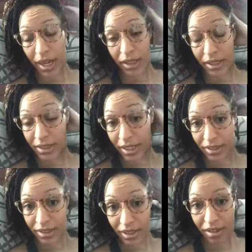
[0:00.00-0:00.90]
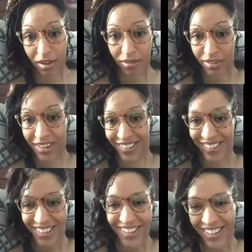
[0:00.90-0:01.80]
at least I took it off
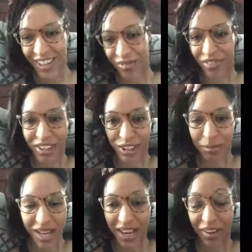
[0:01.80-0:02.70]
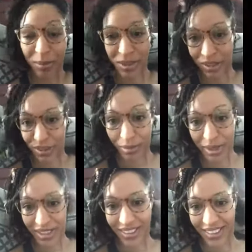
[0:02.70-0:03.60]
and freshened my hair up a little
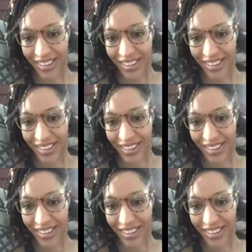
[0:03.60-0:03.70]
bit.